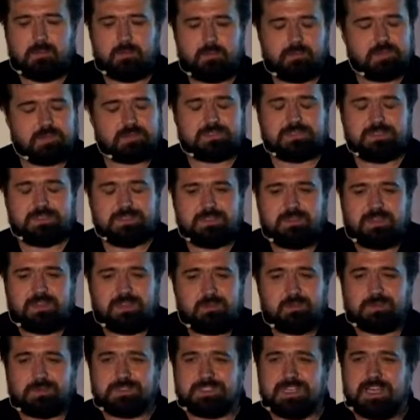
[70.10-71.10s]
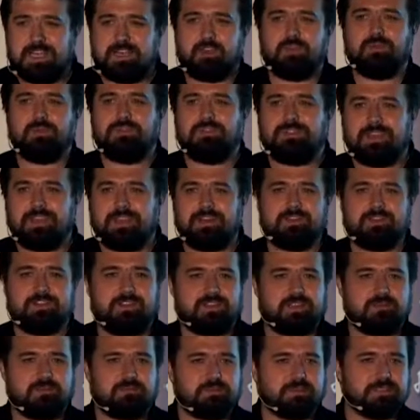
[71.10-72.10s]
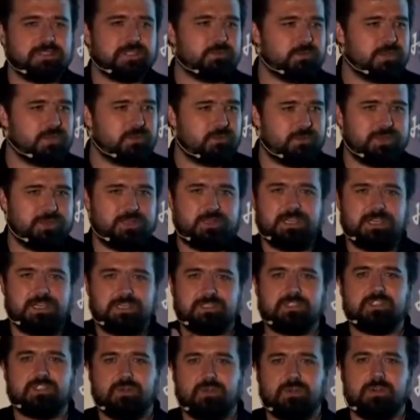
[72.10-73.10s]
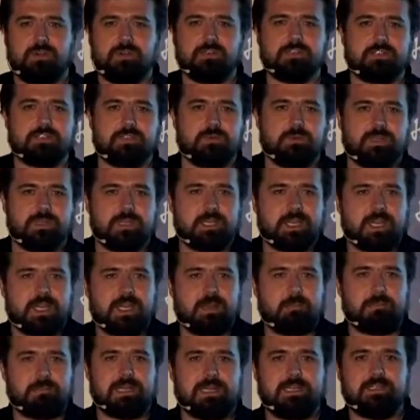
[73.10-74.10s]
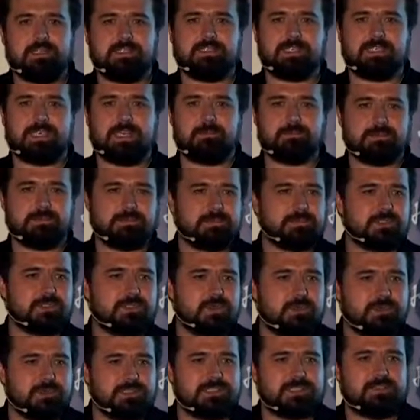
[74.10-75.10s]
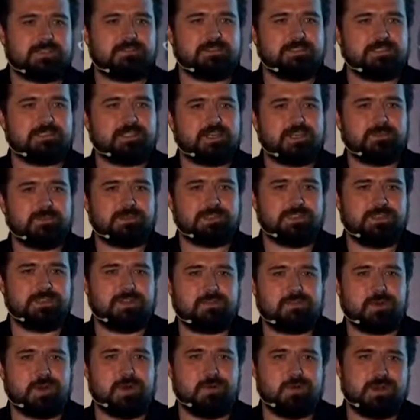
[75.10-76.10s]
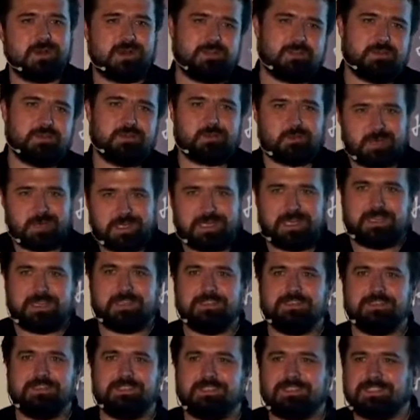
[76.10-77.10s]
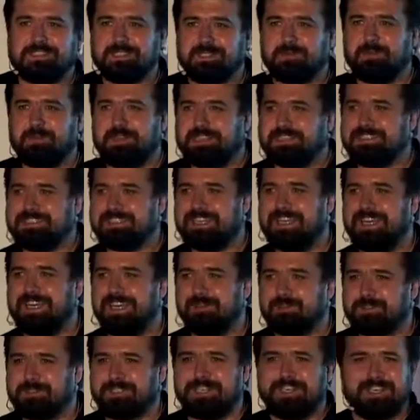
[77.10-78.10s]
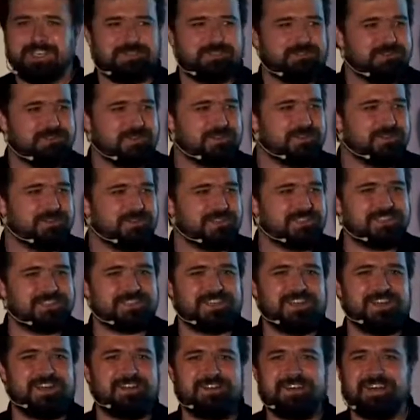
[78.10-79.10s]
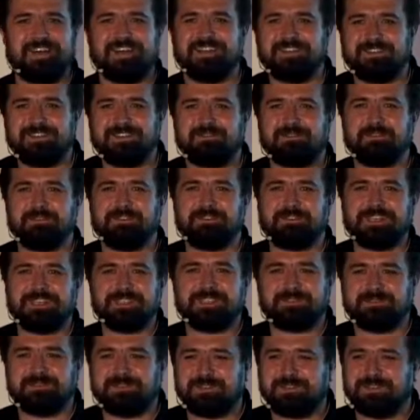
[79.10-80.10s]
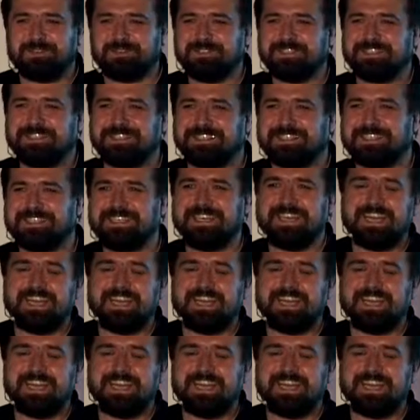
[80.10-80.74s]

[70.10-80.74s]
but the thing was, I couldn't hear the difference between each song. So when I had played the same song 7 times in a row, I thought, well, I can just as well stay outside of the concert area for the rest of the concert.